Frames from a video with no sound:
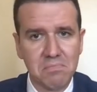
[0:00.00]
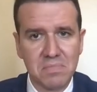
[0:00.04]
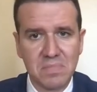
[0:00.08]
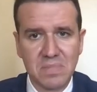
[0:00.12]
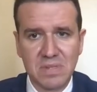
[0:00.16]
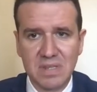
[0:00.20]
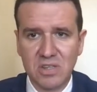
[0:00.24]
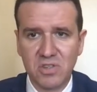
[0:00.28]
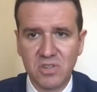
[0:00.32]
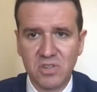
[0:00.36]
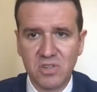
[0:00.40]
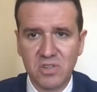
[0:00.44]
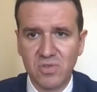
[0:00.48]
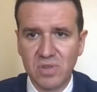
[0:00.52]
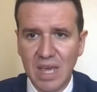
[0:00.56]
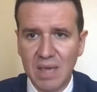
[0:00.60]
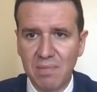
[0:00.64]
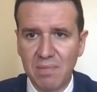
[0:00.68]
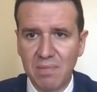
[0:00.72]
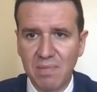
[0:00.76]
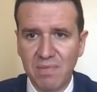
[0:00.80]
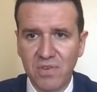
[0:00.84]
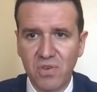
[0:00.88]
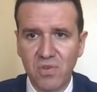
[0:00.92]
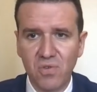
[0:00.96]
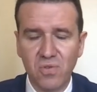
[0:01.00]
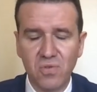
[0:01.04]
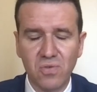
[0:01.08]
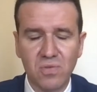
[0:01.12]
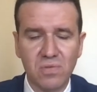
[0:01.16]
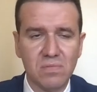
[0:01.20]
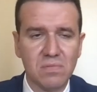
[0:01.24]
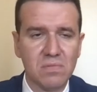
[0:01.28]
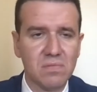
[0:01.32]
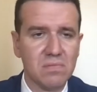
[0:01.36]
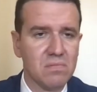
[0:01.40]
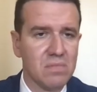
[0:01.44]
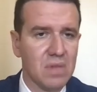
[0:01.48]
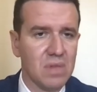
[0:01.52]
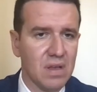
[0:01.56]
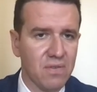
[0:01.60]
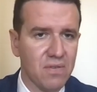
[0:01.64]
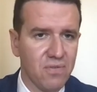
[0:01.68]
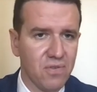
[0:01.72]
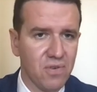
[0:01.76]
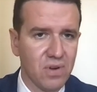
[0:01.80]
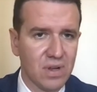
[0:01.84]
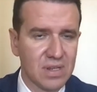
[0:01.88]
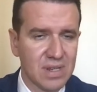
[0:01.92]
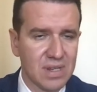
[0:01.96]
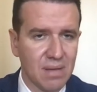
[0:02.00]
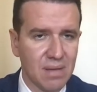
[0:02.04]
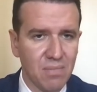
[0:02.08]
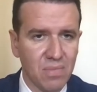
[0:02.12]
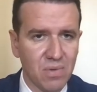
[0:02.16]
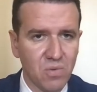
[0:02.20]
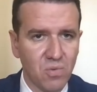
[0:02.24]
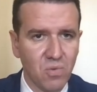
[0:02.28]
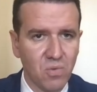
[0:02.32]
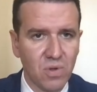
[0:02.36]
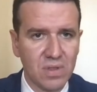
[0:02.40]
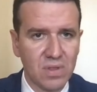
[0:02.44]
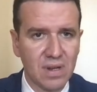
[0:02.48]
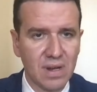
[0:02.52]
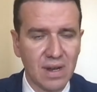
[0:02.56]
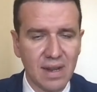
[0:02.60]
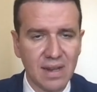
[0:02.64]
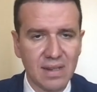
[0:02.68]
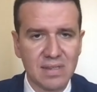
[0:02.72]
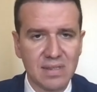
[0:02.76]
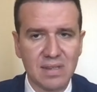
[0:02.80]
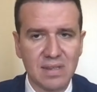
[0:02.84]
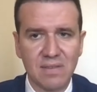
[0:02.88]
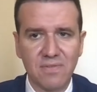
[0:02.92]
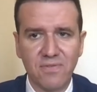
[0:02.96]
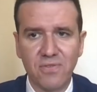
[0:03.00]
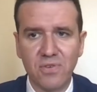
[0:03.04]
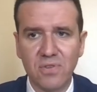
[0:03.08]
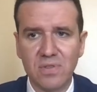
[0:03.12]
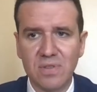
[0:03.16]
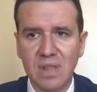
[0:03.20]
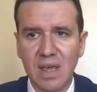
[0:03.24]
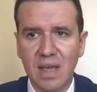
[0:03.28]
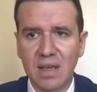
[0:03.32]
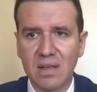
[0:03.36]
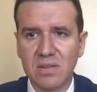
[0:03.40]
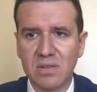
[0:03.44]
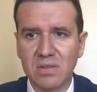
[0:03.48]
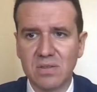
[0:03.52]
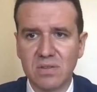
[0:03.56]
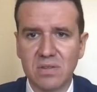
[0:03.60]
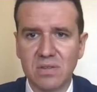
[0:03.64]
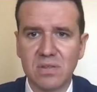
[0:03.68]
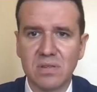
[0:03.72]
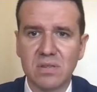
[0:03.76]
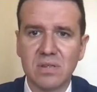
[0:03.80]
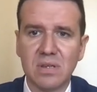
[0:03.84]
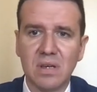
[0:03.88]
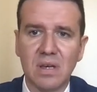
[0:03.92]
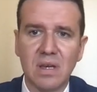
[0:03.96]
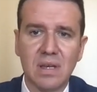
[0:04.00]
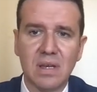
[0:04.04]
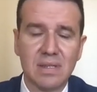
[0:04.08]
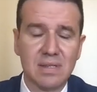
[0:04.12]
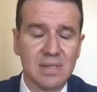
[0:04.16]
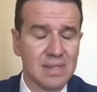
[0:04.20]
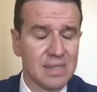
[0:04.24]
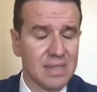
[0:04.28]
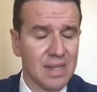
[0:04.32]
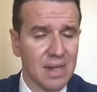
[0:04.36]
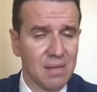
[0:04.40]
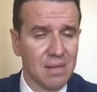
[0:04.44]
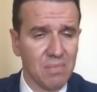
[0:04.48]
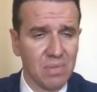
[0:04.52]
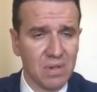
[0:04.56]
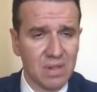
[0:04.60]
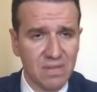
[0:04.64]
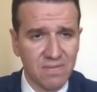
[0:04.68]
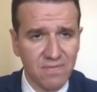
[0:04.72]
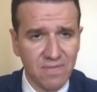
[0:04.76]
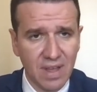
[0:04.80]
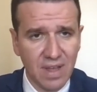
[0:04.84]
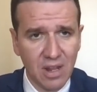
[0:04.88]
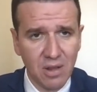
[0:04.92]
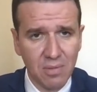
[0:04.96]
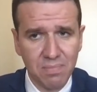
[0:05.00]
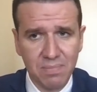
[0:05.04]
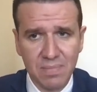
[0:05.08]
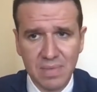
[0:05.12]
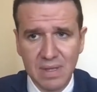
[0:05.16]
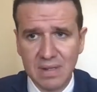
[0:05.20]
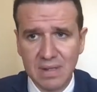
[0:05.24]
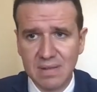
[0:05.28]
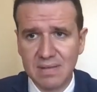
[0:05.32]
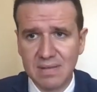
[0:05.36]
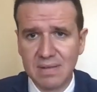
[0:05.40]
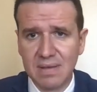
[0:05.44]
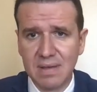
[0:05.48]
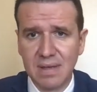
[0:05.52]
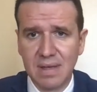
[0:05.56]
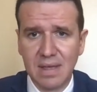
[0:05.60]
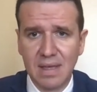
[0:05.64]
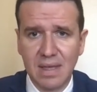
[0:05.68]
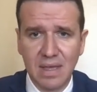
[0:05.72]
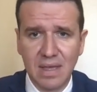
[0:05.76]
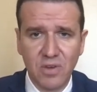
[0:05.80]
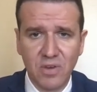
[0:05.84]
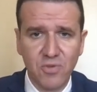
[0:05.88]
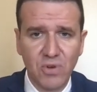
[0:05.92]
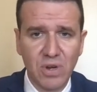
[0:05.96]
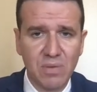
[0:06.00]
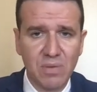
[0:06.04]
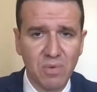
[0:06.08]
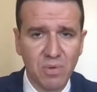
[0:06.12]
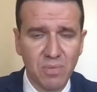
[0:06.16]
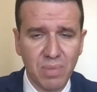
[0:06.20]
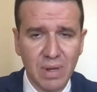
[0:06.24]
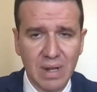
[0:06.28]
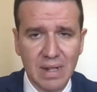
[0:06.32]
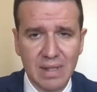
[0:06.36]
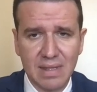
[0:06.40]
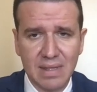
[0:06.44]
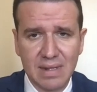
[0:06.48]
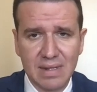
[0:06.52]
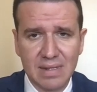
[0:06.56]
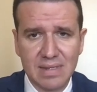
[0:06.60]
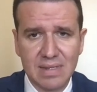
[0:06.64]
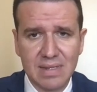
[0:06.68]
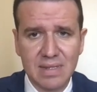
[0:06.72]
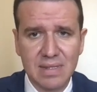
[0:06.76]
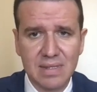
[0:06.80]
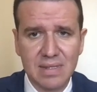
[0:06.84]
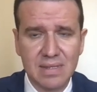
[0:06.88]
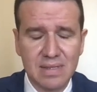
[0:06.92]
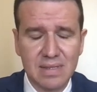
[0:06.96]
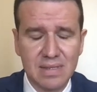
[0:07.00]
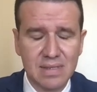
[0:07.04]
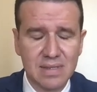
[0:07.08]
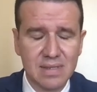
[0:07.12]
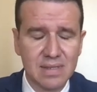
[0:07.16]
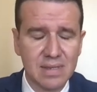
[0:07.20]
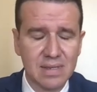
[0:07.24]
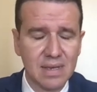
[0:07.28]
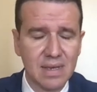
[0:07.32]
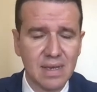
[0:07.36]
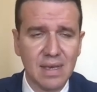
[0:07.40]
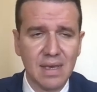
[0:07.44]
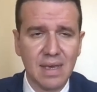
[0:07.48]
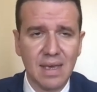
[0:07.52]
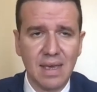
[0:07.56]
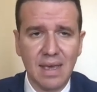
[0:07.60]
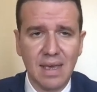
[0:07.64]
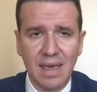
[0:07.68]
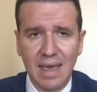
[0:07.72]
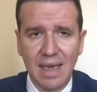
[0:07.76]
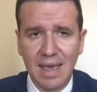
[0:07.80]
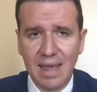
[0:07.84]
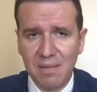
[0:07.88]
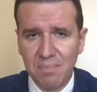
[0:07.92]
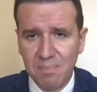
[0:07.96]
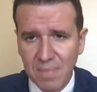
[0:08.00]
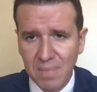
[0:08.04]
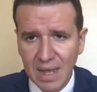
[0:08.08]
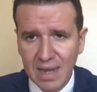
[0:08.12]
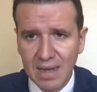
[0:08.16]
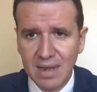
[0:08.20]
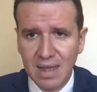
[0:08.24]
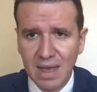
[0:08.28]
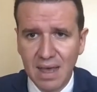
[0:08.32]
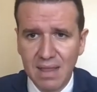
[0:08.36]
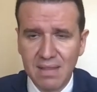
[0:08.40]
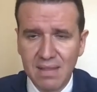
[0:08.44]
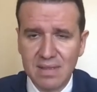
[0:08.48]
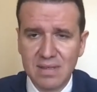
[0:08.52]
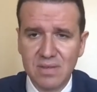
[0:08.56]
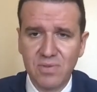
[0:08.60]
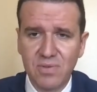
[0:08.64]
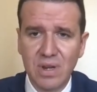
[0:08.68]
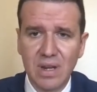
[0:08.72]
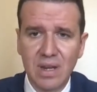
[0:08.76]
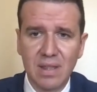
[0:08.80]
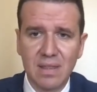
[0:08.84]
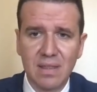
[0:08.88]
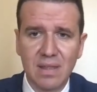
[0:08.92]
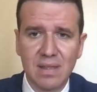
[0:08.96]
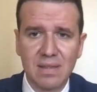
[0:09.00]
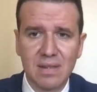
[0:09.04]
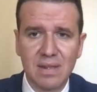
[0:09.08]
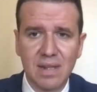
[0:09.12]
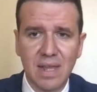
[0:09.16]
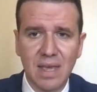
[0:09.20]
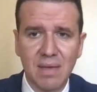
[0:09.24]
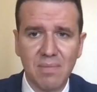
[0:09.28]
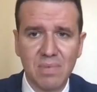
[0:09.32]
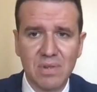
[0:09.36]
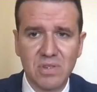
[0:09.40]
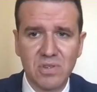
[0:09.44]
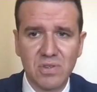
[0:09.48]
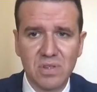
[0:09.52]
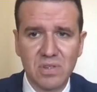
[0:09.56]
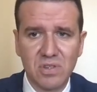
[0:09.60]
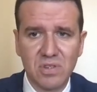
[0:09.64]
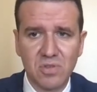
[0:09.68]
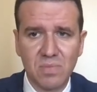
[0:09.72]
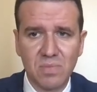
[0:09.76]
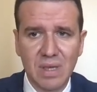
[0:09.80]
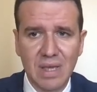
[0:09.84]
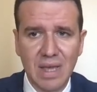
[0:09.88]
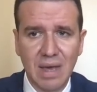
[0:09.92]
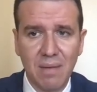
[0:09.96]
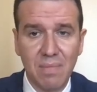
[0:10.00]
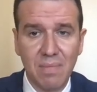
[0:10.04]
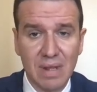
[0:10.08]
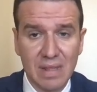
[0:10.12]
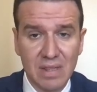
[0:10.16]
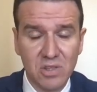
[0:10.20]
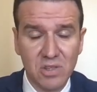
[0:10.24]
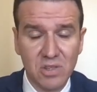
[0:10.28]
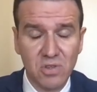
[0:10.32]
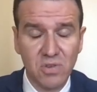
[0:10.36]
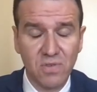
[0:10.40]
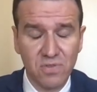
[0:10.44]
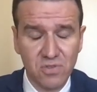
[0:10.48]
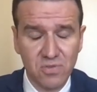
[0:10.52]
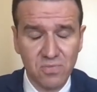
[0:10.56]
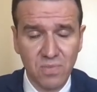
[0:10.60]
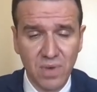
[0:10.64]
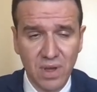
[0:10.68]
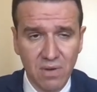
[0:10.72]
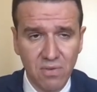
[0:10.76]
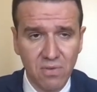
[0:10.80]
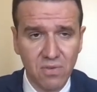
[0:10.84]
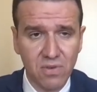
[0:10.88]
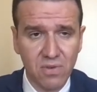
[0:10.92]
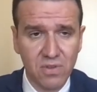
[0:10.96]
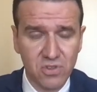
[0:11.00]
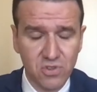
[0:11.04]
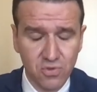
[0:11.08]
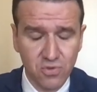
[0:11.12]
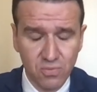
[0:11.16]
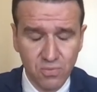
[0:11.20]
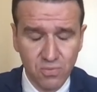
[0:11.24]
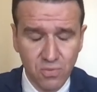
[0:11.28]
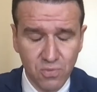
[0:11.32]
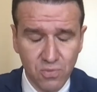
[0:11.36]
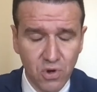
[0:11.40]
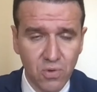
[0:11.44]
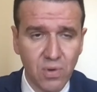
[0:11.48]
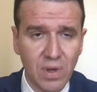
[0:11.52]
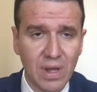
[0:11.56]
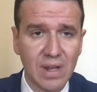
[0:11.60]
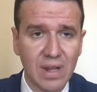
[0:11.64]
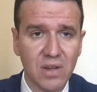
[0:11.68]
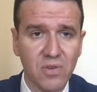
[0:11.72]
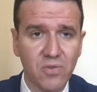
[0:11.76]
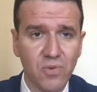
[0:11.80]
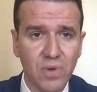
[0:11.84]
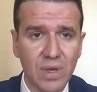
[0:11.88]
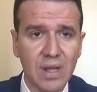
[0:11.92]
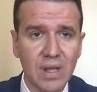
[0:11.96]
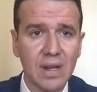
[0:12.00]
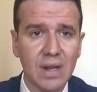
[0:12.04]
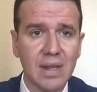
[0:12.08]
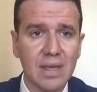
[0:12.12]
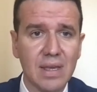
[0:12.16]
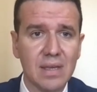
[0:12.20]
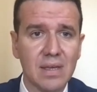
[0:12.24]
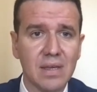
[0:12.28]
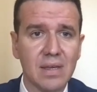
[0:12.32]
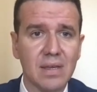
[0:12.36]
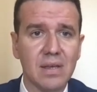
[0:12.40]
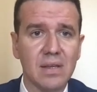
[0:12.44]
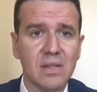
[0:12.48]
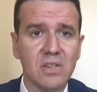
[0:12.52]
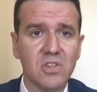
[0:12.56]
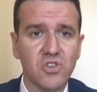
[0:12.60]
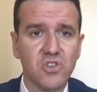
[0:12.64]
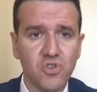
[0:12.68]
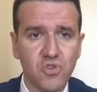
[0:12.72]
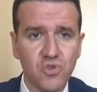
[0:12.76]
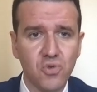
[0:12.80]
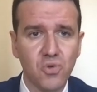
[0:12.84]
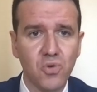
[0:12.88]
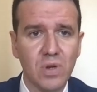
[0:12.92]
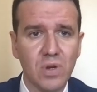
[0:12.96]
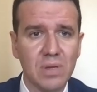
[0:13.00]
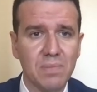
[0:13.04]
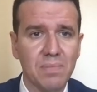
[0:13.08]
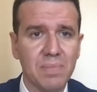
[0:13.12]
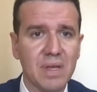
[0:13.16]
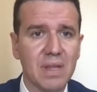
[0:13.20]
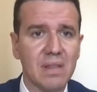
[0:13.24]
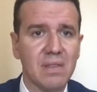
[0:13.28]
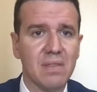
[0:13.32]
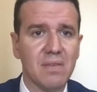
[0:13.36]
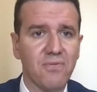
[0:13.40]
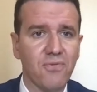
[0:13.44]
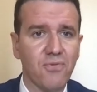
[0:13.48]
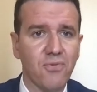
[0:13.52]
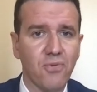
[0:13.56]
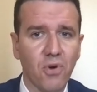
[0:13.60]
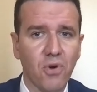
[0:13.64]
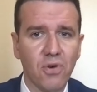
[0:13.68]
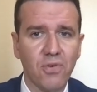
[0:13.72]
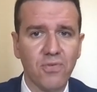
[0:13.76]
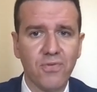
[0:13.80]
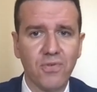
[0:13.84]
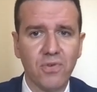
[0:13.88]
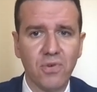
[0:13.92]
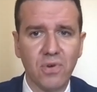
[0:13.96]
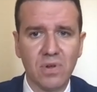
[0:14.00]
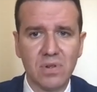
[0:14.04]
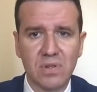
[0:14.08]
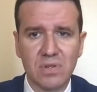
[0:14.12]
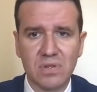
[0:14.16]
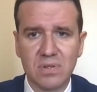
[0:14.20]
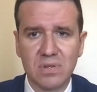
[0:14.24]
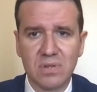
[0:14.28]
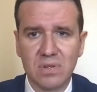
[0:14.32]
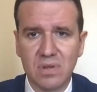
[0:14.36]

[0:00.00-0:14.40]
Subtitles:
Just to name a few, for example, water, energy, and food nexus, sustainable development, green mobility in cities, and many others really that enable students to become leaders of tomorrow and really, truly be at the forefront